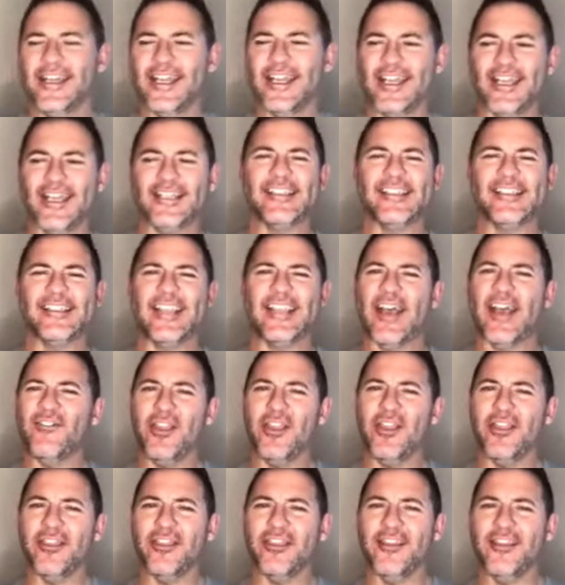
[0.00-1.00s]

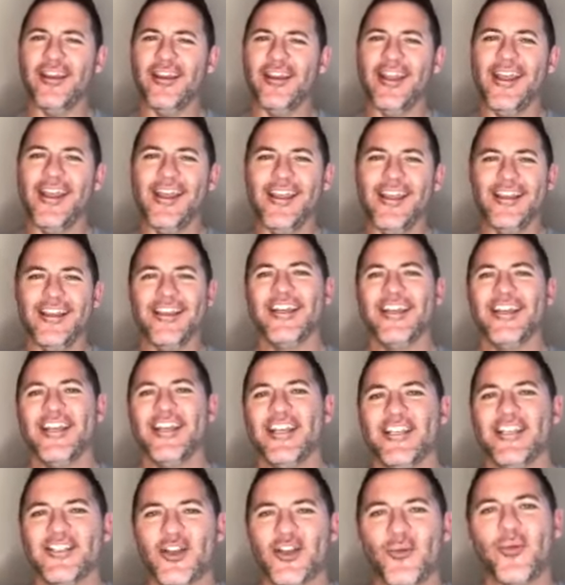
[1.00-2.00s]
7th today.
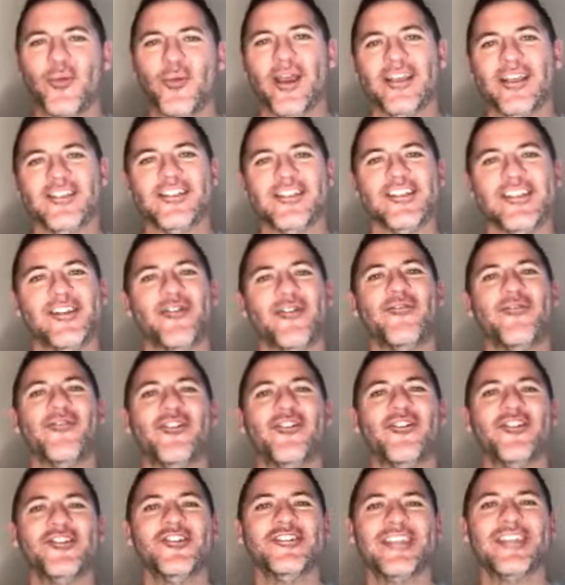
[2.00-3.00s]
So basically the
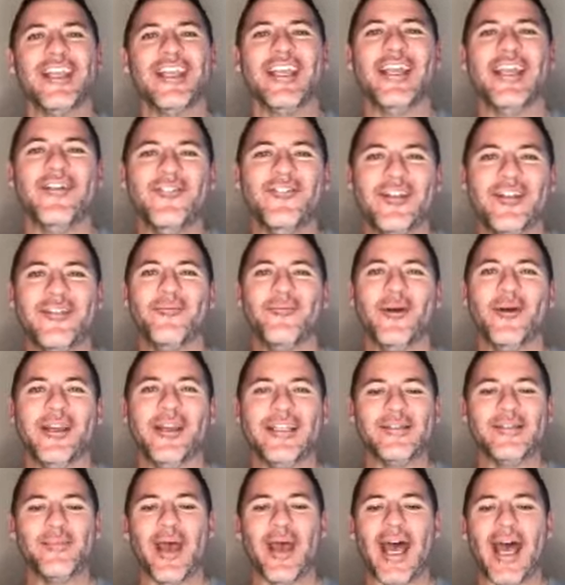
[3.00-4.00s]
first day
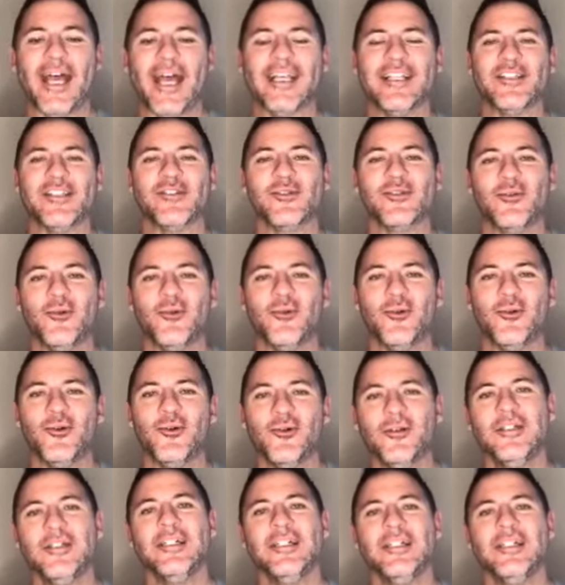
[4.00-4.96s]
everybody's back in school.